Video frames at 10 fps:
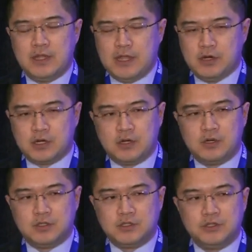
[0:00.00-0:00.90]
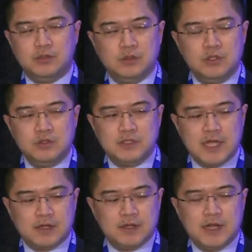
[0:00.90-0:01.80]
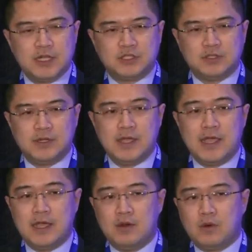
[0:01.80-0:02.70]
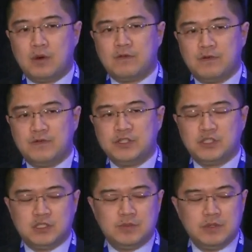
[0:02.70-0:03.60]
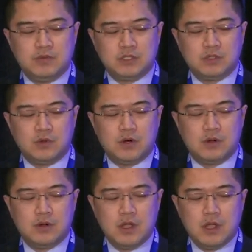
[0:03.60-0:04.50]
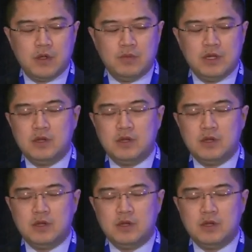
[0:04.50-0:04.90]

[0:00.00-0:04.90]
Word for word: occurs, you lose that connection, and in order for vision to be restored, we need